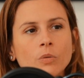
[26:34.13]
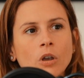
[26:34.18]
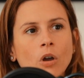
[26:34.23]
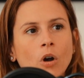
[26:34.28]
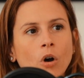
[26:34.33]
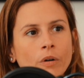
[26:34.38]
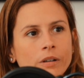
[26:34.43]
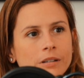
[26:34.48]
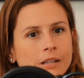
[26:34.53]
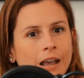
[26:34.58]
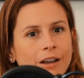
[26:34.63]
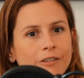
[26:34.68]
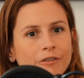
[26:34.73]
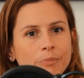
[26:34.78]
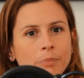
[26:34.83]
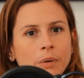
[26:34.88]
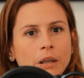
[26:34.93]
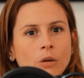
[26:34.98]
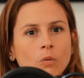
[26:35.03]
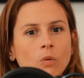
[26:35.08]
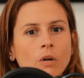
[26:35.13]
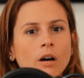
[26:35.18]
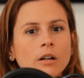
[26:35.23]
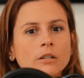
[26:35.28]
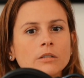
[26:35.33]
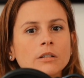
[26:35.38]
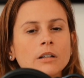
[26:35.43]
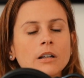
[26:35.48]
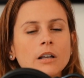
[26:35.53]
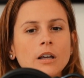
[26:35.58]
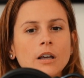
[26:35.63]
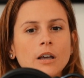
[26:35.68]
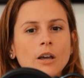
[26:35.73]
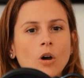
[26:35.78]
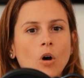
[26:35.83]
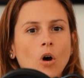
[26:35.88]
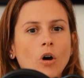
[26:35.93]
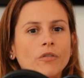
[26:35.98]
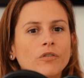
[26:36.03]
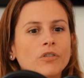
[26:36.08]
We always have been one
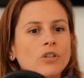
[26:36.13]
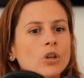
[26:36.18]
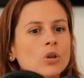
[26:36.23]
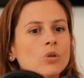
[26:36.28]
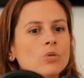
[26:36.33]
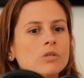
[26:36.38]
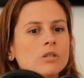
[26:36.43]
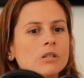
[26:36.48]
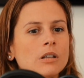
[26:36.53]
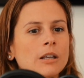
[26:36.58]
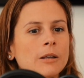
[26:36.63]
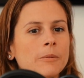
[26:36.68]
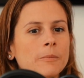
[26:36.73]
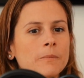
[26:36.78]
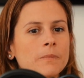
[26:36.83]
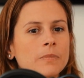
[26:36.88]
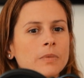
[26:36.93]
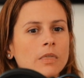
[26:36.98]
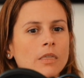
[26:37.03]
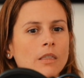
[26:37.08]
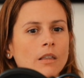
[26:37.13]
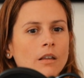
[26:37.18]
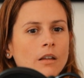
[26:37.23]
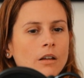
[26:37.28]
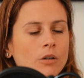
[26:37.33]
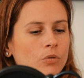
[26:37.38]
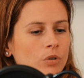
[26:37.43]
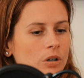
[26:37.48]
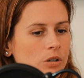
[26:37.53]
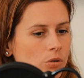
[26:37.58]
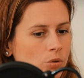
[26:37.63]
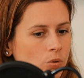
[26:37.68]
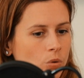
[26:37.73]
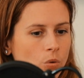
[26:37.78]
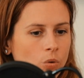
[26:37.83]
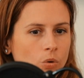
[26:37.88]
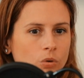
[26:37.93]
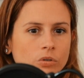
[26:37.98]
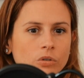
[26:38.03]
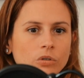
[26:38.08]
of using
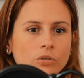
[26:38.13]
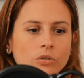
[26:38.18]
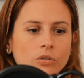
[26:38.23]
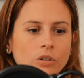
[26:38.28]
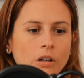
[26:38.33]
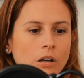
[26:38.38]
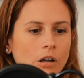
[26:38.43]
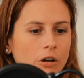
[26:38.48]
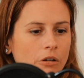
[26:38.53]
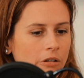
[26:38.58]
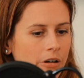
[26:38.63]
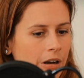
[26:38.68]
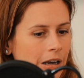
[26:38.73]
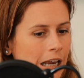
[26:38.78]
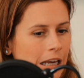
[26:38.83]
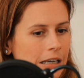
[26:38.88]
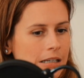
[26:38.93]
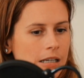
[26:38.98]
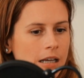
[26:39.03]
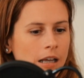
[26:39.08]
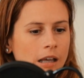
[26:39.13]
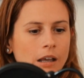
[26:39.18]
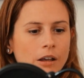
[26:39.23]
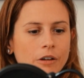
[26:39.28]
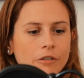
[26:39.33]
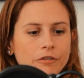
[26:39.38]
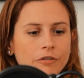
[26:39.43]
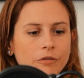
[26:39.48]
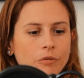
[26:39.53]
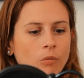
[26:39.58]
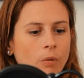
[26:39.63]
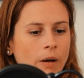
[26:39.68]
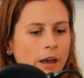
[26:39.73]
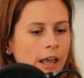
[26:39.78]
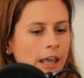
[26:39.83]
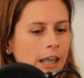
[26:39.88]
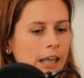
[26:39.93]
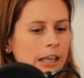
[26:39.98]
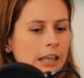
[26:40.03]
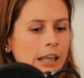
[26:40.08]
resources in a creative
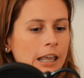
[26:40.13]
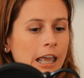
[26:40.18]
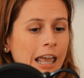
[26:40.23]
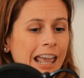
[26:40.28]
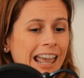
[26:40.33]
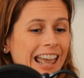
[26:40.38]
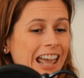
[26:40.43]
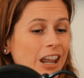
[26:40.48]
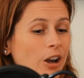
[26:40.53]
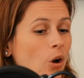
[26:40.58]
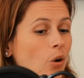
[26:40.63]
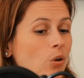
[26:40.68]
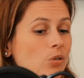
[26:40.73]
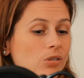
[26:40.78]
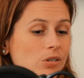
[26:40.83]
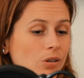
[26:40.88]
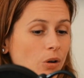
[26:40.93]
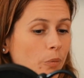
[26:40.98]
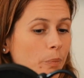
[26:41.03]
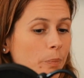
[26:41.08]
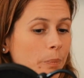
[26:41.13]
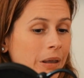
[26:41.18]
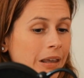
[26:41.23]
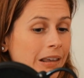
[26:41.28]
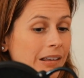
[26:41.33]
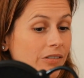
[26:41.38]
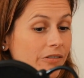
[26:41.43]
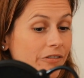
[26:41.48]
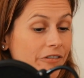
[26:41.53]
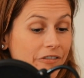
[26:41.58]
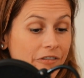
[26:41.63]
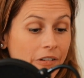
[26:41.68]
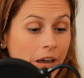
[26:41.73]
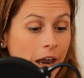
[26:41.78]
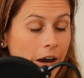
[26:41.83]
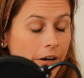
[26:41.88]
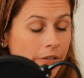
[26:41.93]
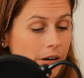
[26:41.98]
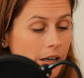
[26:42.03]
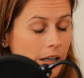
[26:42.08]
way and also being
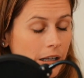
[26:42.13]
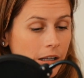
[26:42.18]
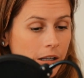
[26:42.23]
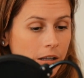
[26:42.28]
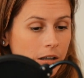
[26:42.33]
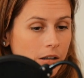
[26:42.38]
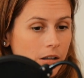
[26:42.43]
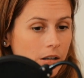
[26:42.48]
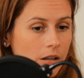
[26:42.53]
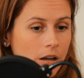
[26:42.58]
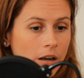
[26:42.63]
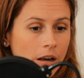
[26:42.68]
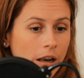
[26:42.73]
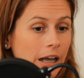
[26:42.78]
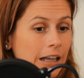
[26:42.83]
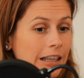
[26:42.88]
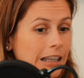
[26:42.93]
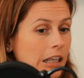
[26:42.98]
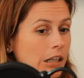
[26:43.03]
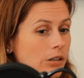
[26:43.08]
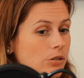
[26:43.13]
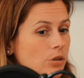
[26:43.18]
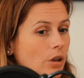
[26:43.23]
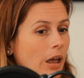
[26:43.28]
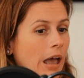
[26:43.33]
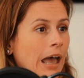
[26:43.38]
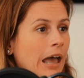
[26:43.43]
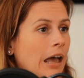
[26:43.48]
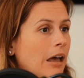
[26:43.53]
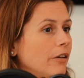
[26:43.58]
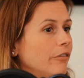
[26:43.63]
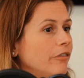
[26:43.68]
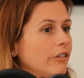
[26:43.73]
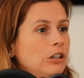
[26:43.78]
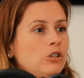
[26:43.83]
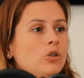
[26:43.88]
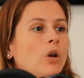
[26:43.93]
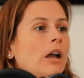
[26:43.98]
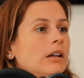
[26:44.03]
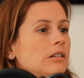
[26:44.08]
very lucky to have
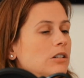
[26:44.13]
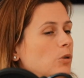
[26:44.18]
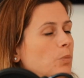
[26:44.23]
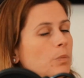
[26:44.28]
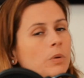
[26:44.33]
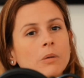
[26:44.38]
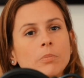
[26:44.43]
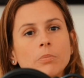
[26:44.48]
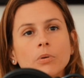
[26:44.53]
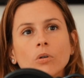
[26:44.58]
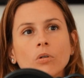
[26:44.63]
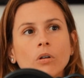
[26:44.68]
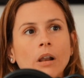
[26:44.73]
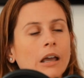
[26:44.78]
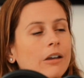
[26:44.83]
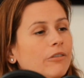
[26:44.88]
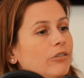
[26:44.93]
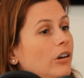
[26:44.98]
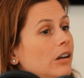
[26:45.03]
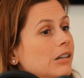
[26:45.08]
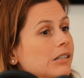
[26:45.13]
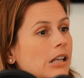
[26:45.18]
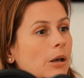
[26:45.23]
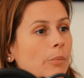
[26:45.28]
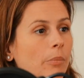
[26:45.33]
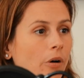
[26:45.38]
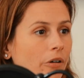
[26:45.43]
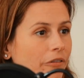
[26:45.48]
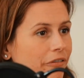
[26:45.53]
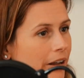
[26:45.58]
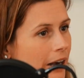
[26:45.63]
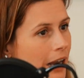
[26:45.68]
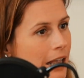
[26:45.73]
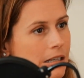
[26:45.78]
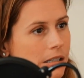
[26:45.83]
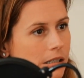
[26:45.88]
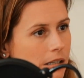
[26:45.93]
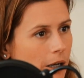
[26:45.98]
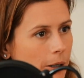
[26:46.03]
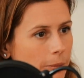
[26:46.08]
attracted people like for example
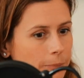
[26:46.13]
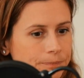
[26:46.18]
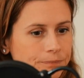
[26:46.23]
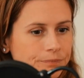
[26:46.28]
vanessa